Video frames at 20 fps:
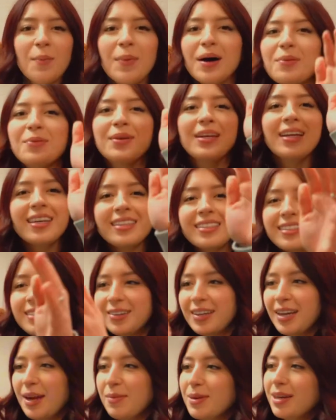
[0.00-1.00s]
Oh my god, we need to get this
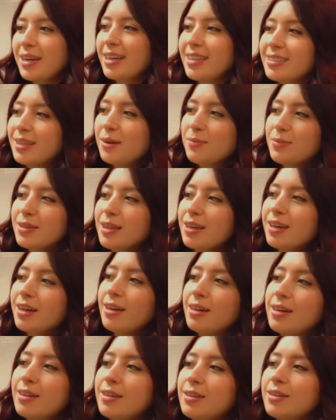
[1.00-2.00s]
on camera, guys. Wow.
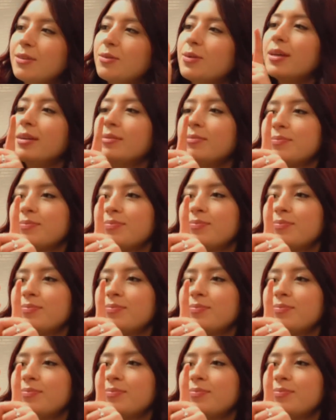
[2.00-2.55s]
The, wait.